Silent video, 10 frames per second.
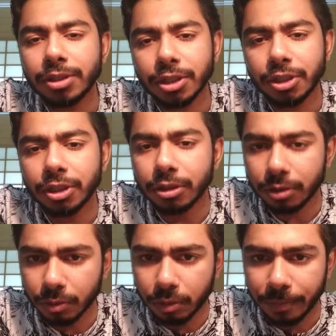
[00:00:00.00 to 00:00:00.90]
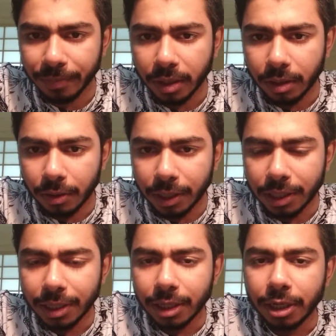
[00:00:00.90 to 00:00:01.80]
60 years old right
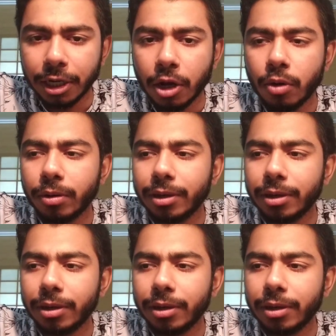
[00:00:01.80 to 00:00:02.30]
now